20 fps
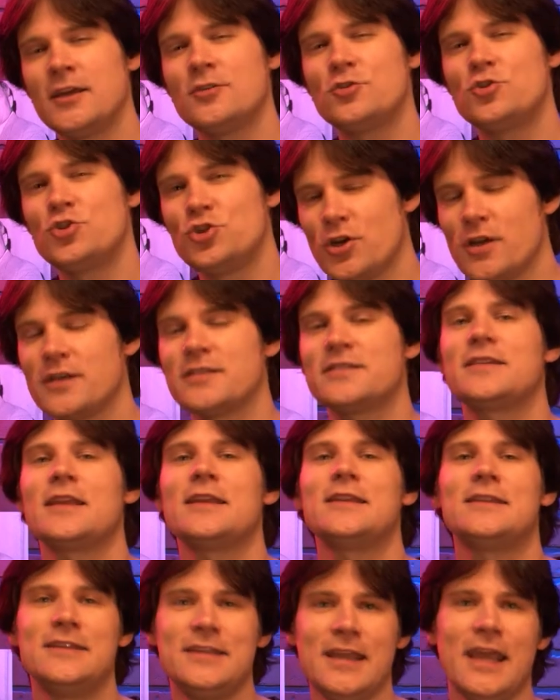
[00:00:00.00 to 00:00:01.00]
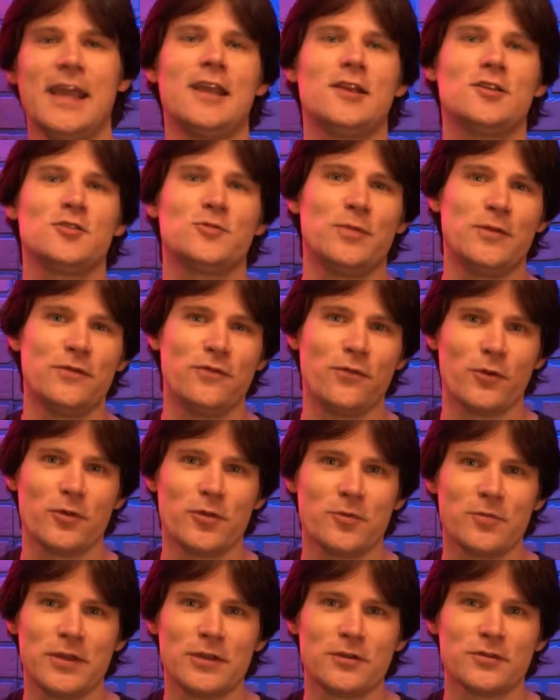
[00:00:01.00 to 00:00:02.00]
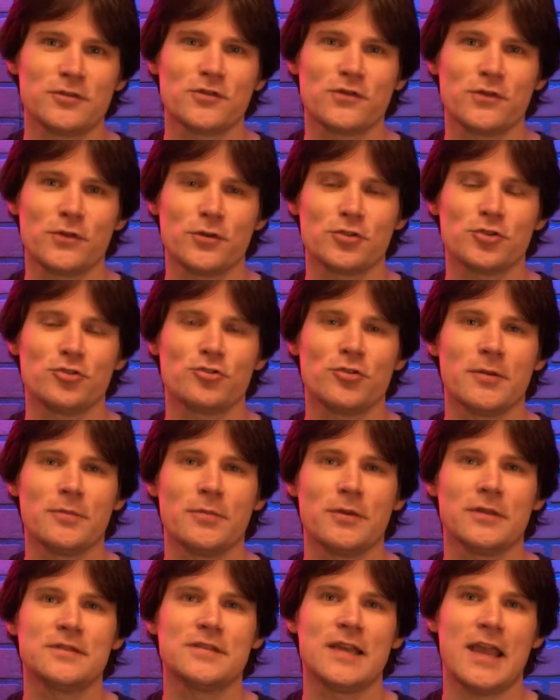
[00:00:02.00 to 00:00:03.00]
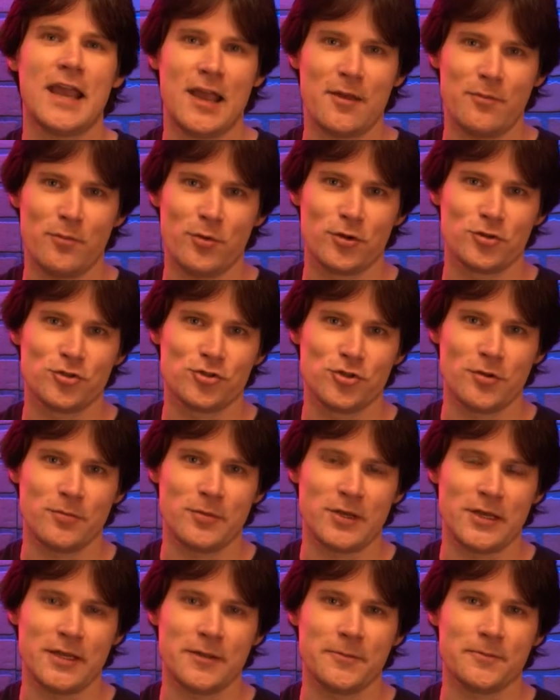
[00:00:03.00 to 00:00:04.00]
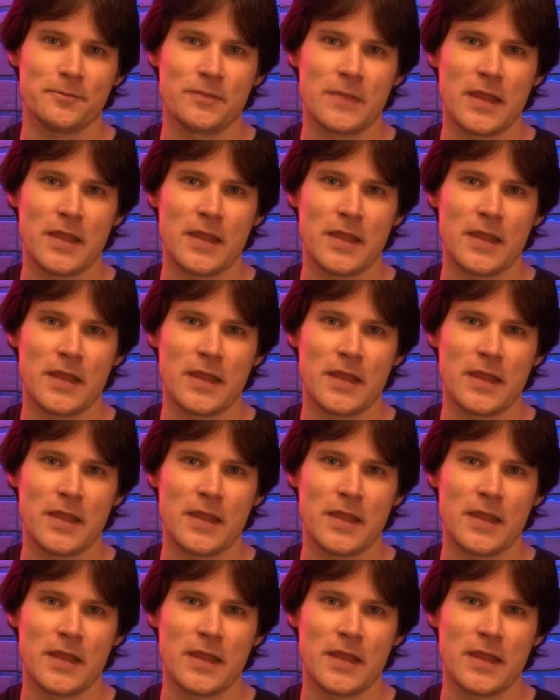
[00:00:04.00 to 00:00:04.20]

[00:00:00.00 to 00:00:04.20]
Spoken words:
just days before the Beatles' first trip to Hamburg, Germany.